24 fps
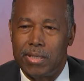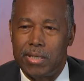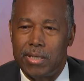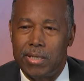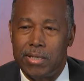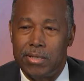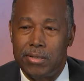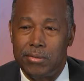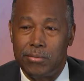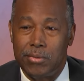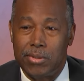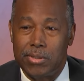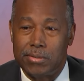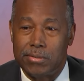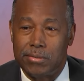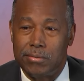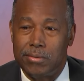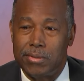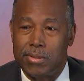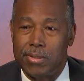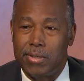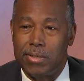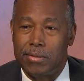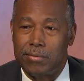And it was
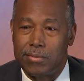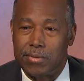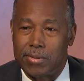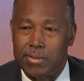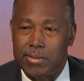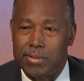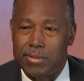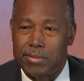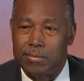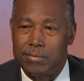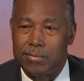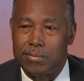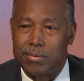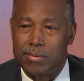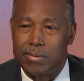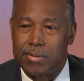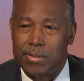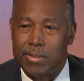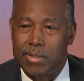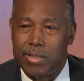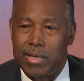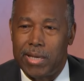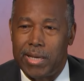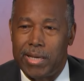going off the cliff.
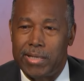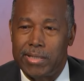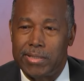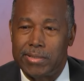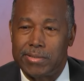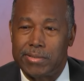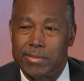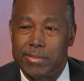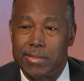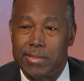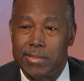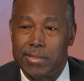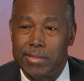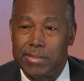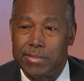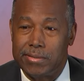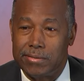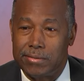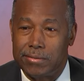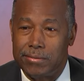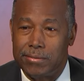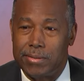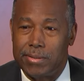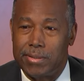And it still is
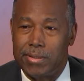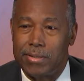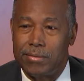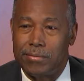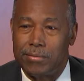going off